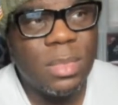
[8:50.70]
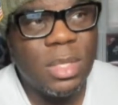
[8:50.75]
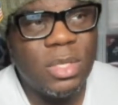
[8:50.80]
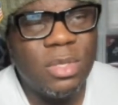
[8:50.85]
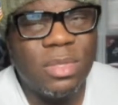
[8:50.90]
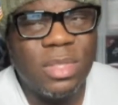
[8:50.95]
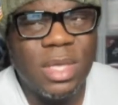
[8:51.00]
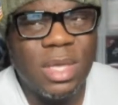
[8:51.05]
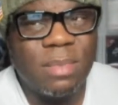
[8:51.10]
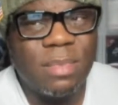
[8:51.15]

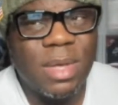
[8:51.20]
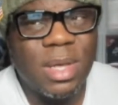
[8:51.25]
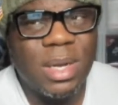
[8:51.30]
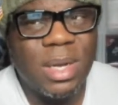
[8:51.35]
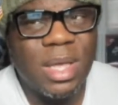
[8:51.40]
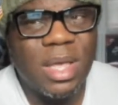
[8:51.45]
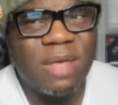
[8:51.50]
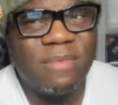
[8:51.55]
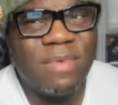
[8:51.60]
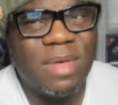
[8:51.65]
you think
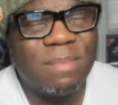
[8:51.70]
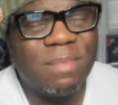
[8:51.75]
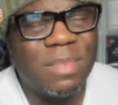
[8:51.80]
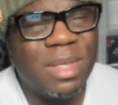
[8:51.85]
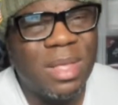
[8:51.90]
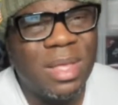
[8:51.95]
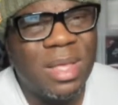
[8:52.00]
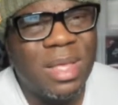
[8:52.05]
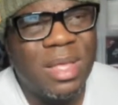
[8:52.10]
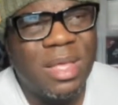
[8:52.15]
about like if I'm
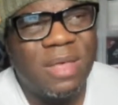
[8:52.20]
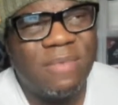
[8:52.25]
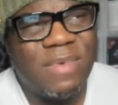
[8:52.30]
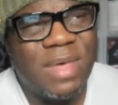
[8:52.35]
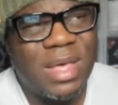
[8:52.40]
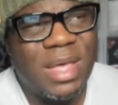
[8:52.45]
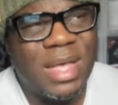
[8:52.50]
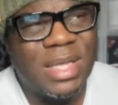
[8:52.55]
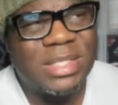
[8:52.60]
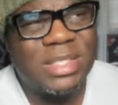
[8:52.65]
if
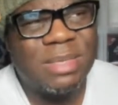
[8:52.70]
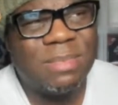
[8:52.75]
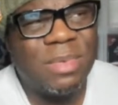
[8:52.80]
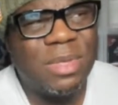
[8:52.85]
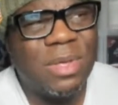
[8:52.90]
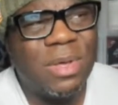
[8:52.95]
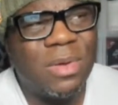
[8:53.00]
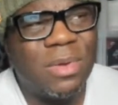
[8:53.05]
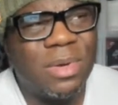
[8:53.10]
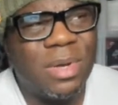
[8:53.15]
I got
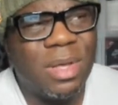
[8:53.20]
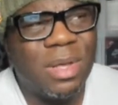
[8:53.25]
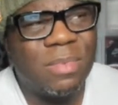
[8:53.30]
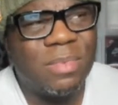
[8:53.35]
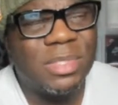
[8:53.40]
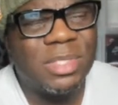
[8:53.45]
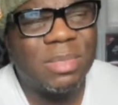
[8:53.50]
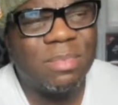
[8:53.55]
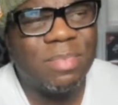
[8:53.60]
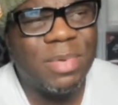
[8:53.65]
something going on
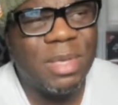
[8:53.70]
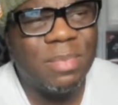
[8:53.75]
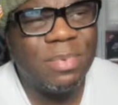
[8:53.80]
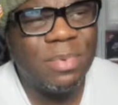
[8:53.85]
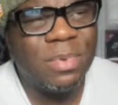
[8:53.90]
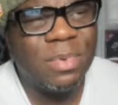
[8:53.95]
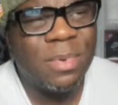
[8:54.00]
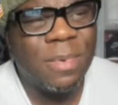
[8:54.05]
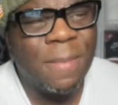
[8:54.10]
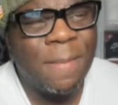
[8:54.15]
with some
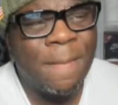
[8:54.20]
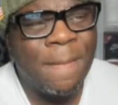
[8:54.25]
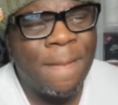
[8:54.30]
people,